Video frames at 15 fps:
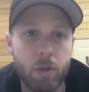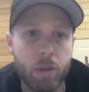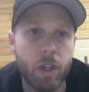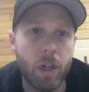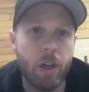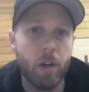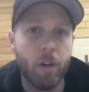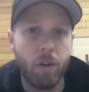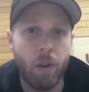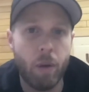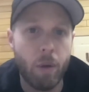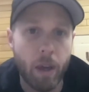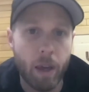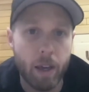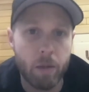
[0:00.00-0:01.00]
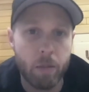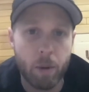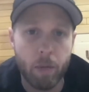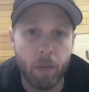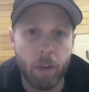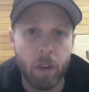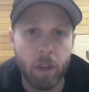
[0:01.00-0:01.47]
which I know UK is
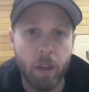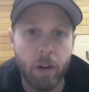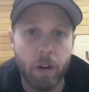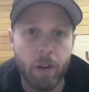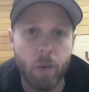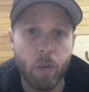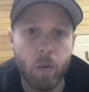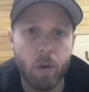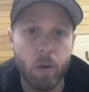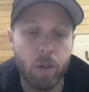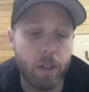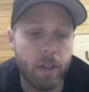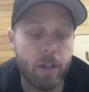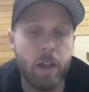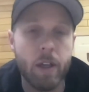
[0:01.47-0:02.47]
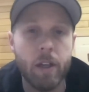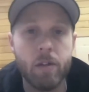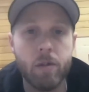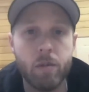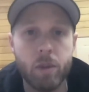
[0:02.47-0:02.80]
probably the leader in the world at this,